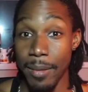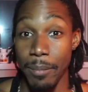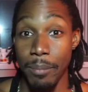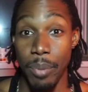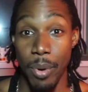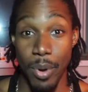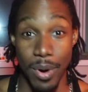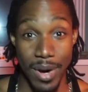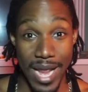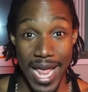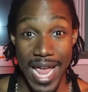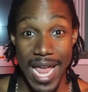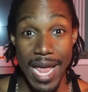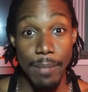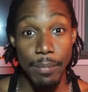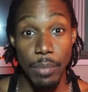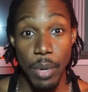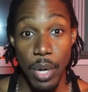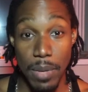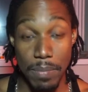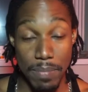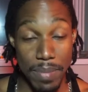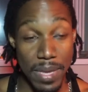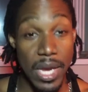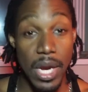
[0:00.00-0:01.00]
Point A and
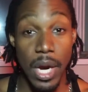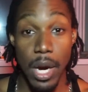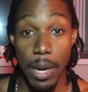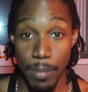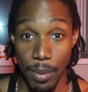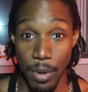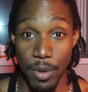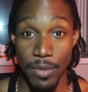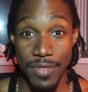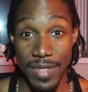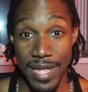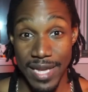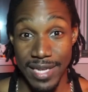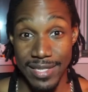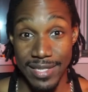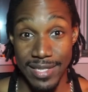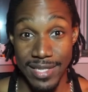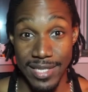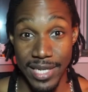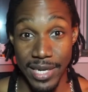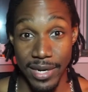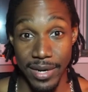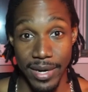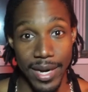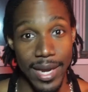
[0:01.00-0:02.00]
point B are both
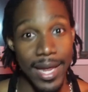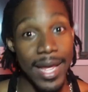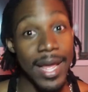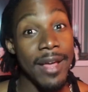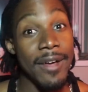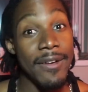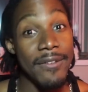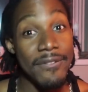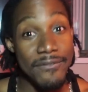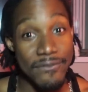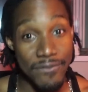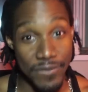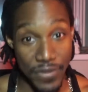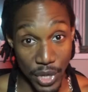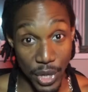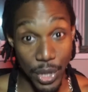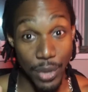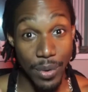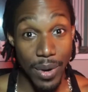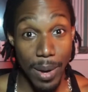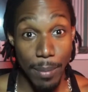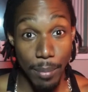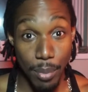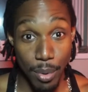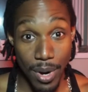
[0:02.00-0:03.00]
necessary.
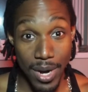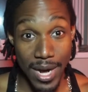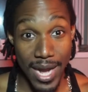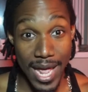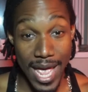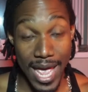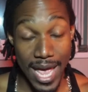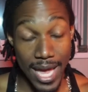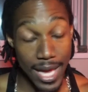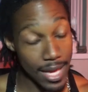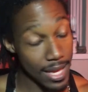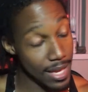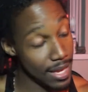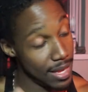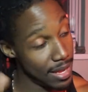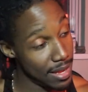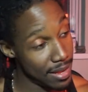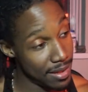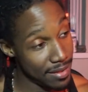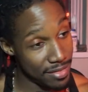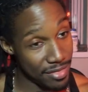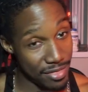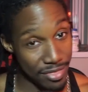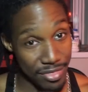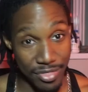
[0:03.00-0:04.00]
Figure out point A,
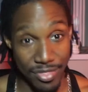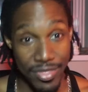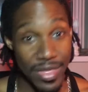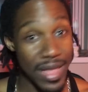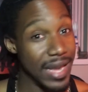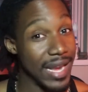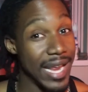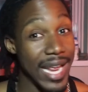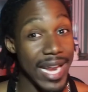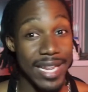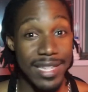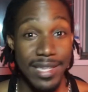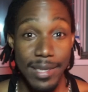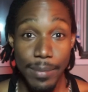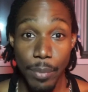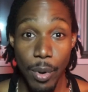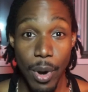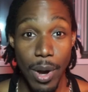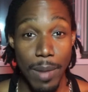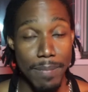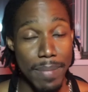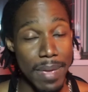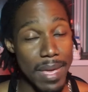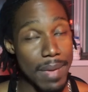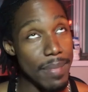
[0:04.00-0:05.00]
then getting to
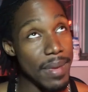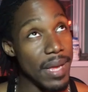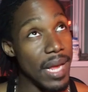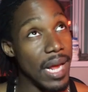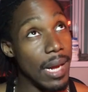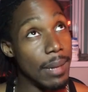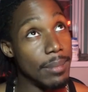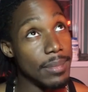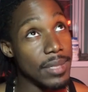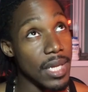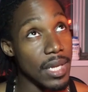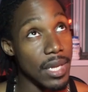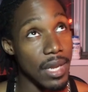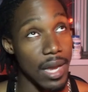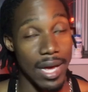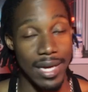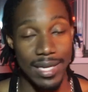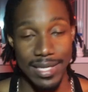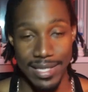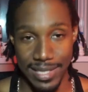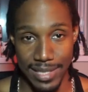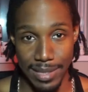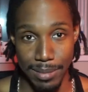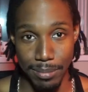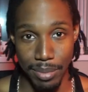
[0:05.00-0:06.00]
point B becomes a lot
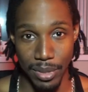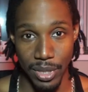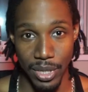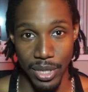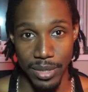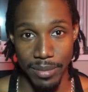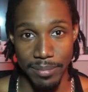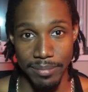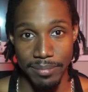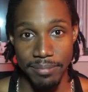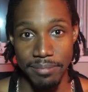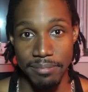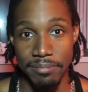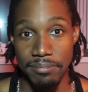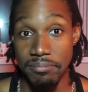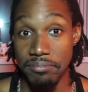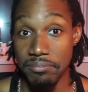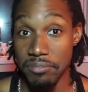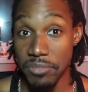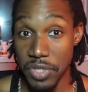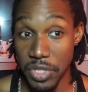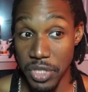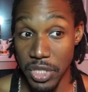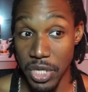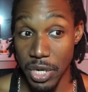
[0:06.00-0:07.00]
simpler.
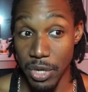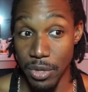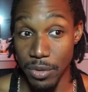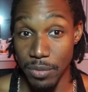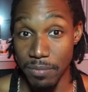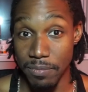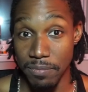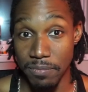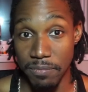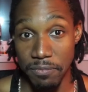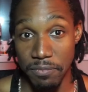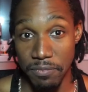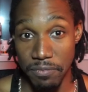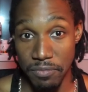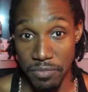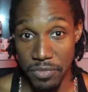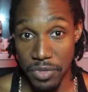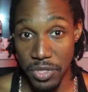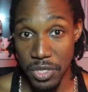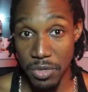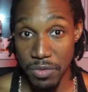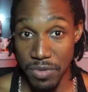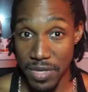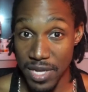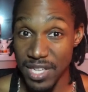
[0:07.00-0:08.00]
So,
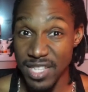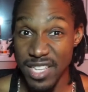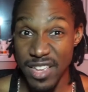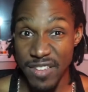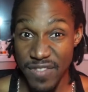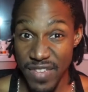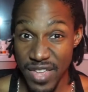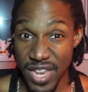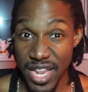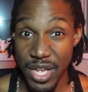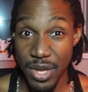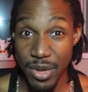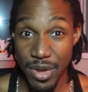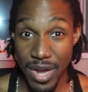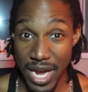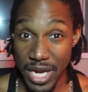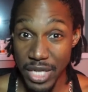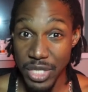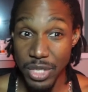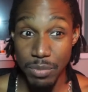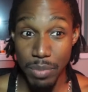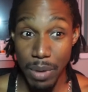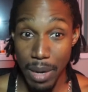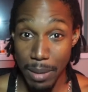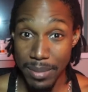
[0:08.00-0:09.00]
two things I feel like you guys
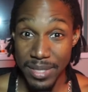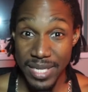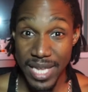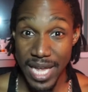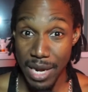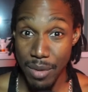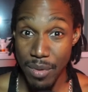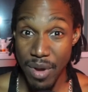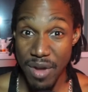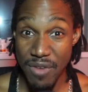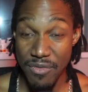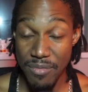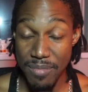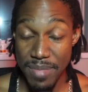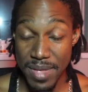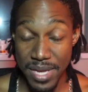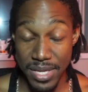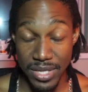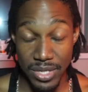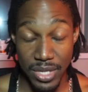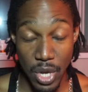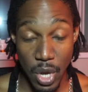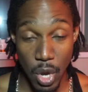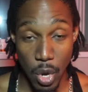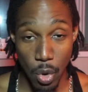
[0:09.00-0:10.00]
should probably take away from
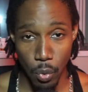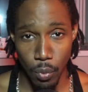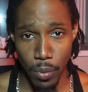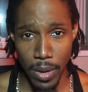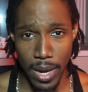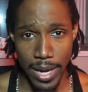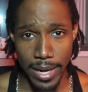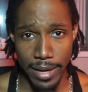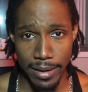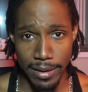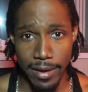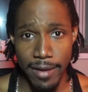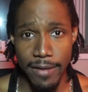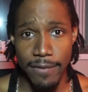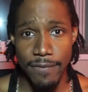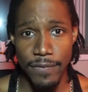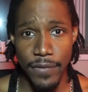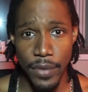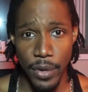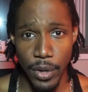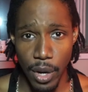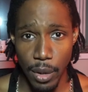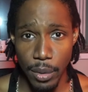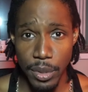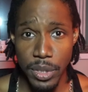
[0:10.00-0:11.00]
this. One,
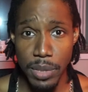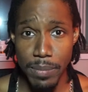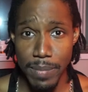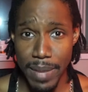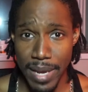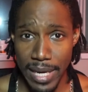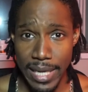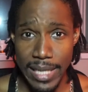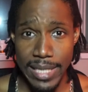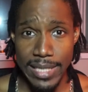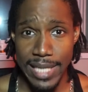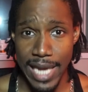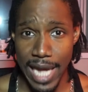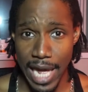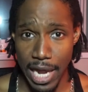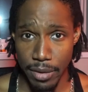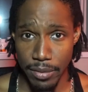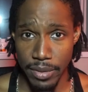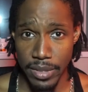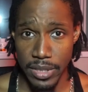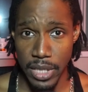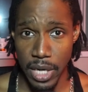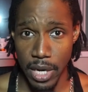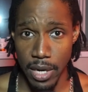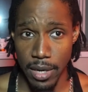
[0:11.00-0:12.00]
figure out what your maintenance
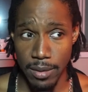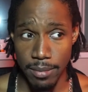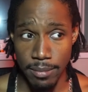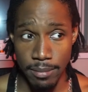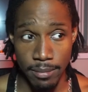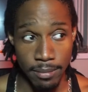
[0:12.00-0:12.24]
calories are.